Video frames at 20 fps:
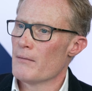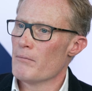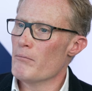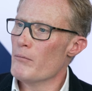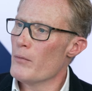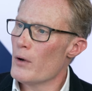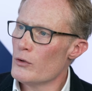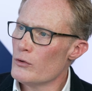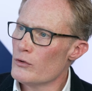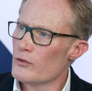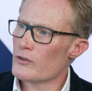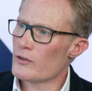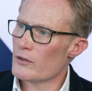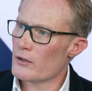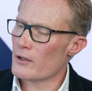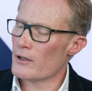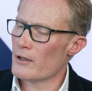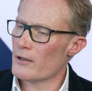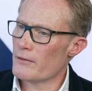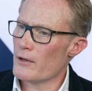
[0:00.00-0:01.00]

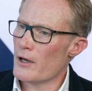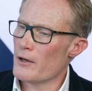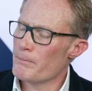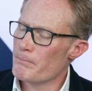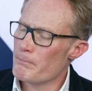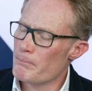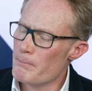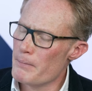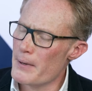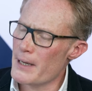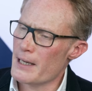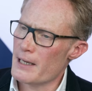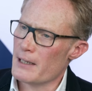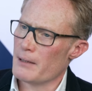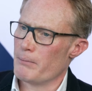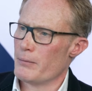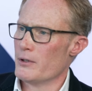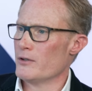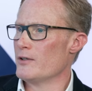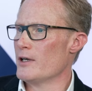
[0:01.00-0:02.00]
a
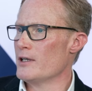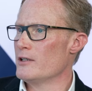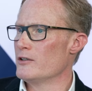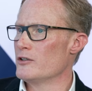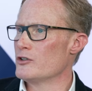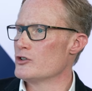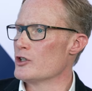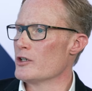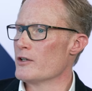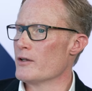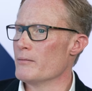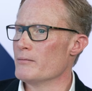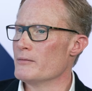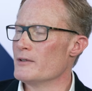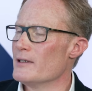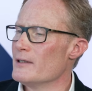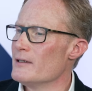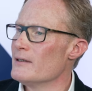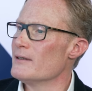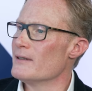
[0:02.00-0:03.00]
big percentage of them
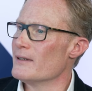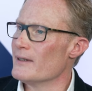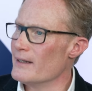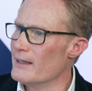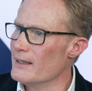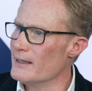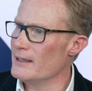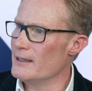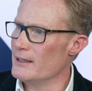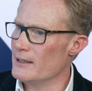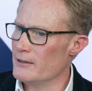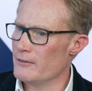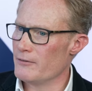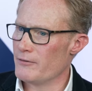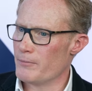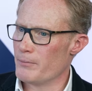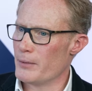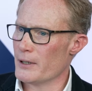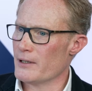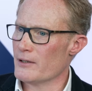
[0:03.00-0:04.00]
didn't
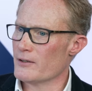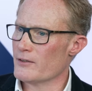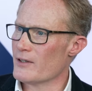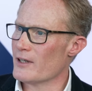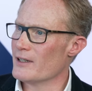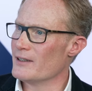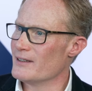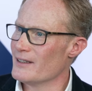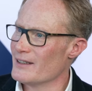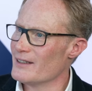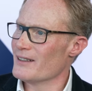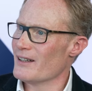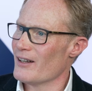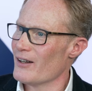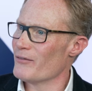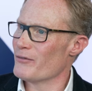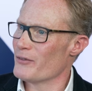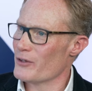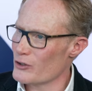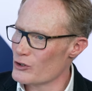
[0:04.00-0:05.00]
leave because they didn't
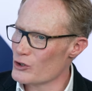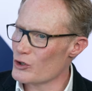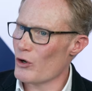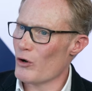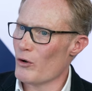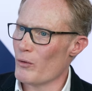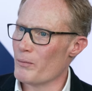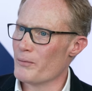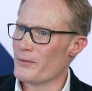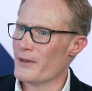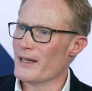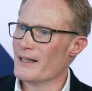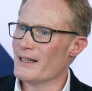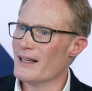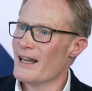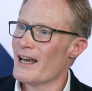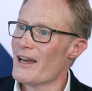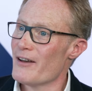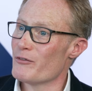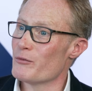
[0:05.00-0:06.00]
love the job. They
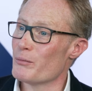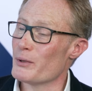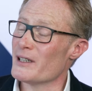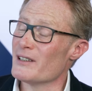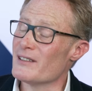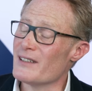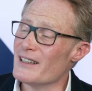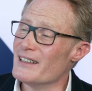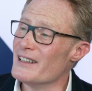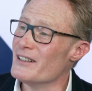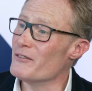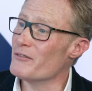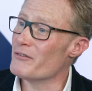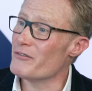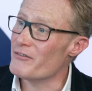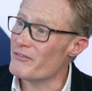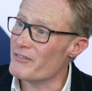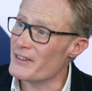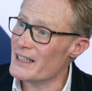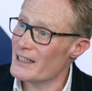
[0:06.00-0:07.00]
left because they didn't
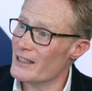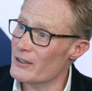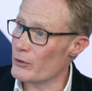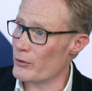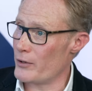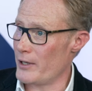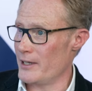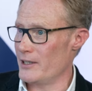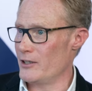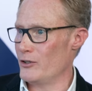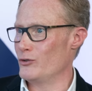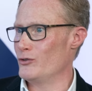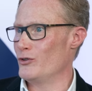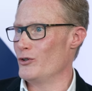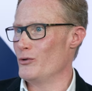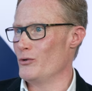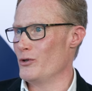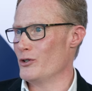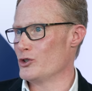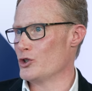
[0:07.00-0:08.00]
feel they could
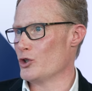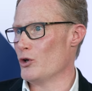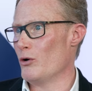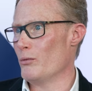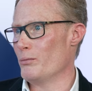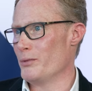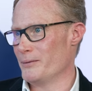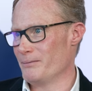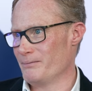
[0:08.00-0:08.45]
do the job.